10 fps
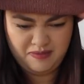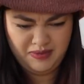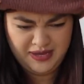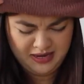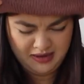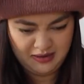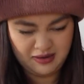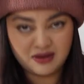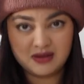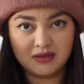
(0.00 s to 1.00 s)
but
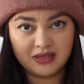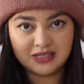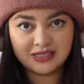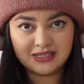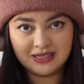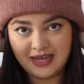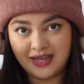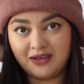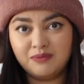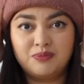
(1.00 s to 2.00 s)
this
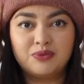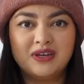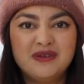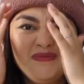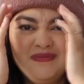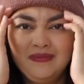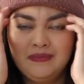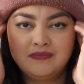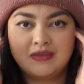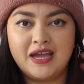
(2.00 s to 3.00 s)
like brim
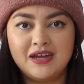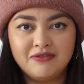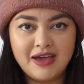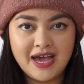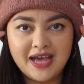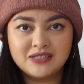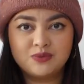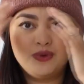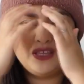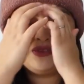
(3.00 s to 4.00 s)
kind of adds
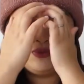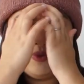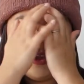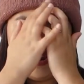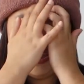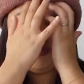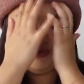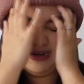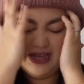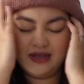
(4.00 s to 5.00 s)
width where I
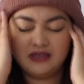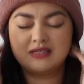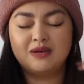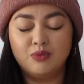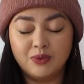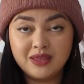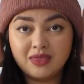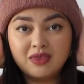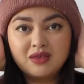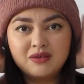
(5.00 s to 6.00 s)
would like some width